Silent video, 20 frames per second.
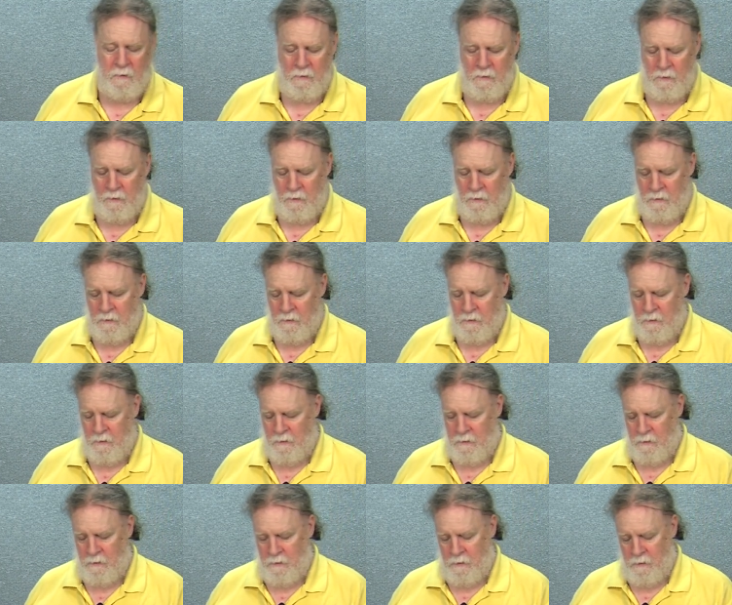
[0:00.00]

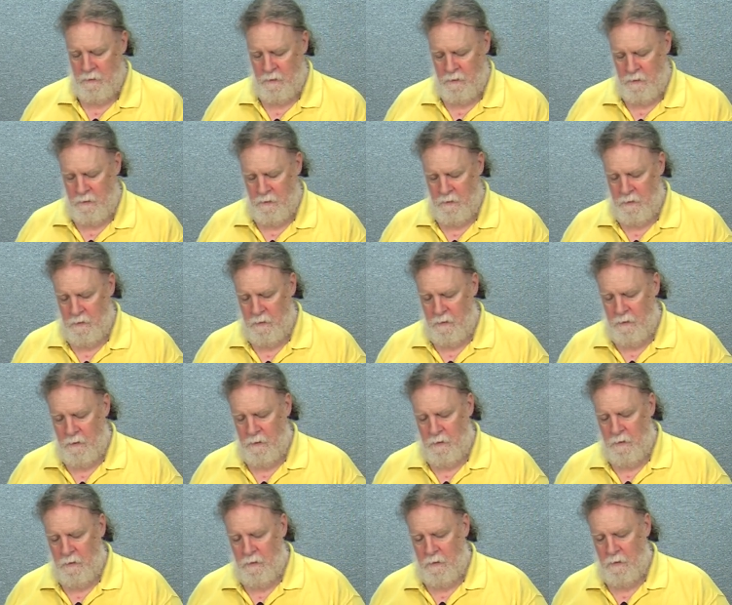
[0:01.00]

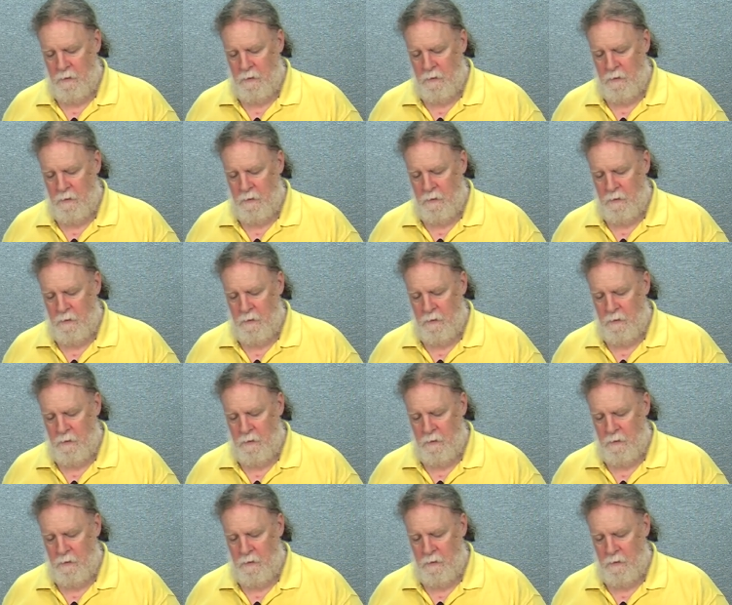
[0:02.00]
Nothing is said.